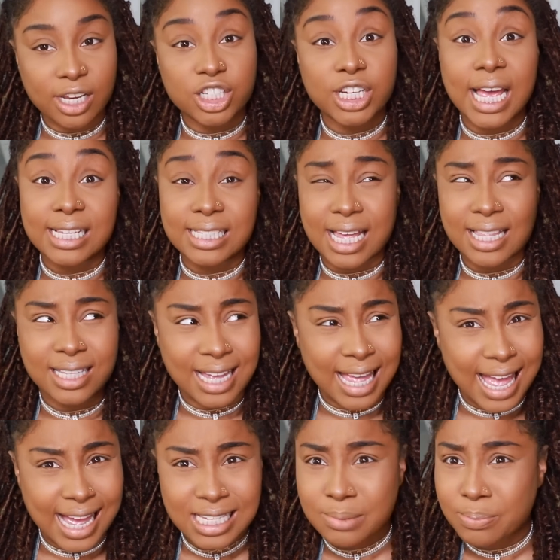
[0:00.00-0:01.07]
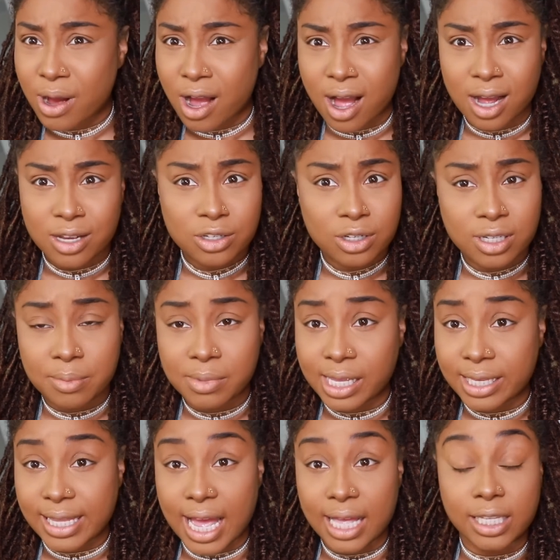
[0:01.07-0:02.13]
She has, I think, Xbox or something
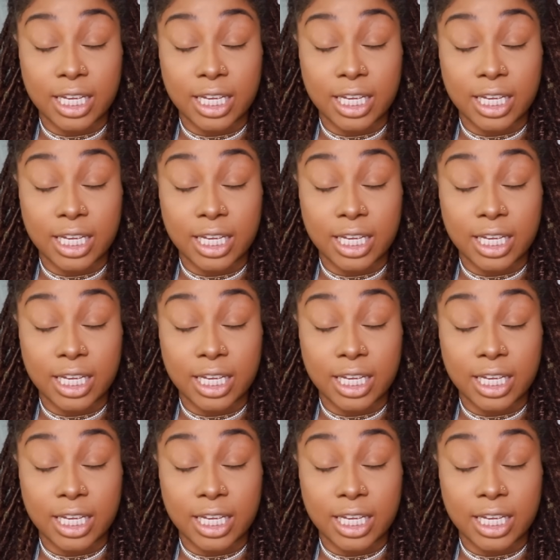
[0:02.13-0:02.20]
like that.